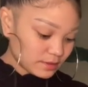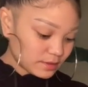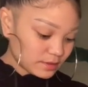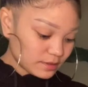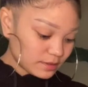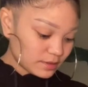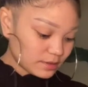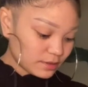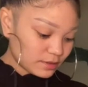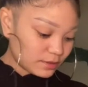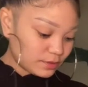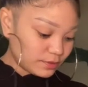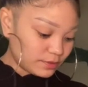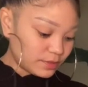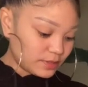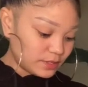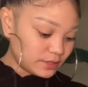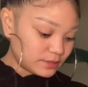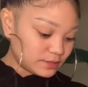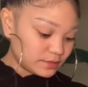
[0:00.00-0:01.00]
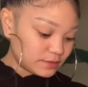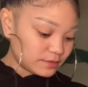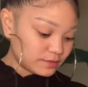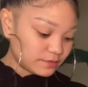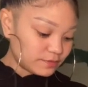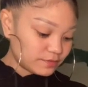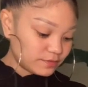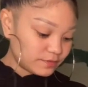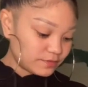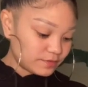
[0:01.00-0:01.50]
a
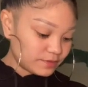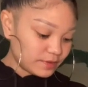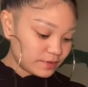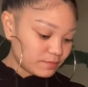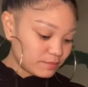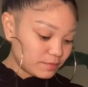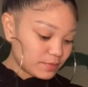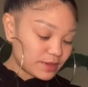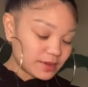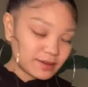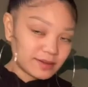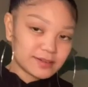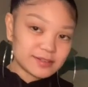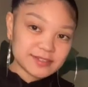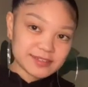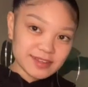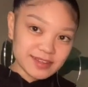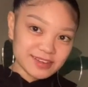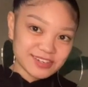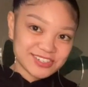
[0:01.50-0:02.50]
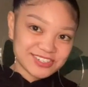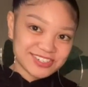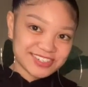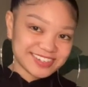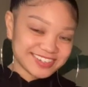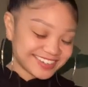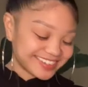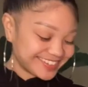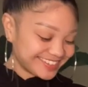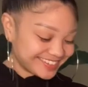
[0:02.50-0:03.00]
cohesive, embedded
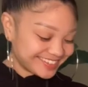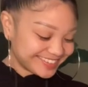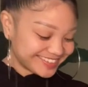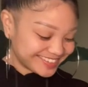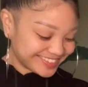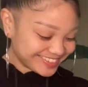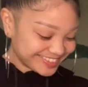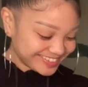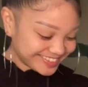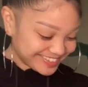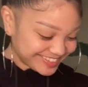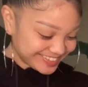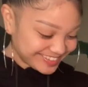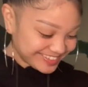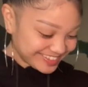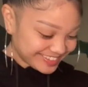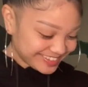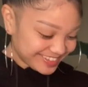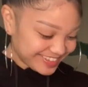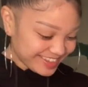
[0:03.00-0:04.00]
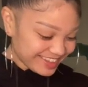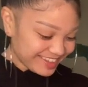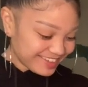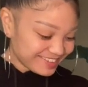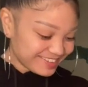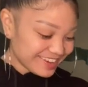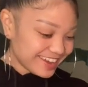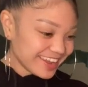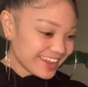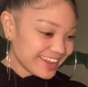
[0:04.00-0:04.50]
texture.
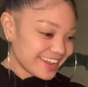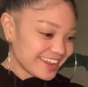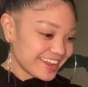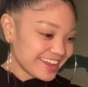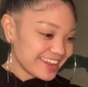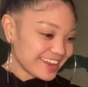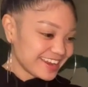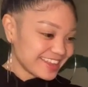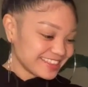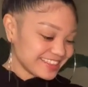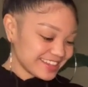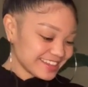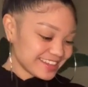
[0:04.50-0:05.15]
Alright, I think I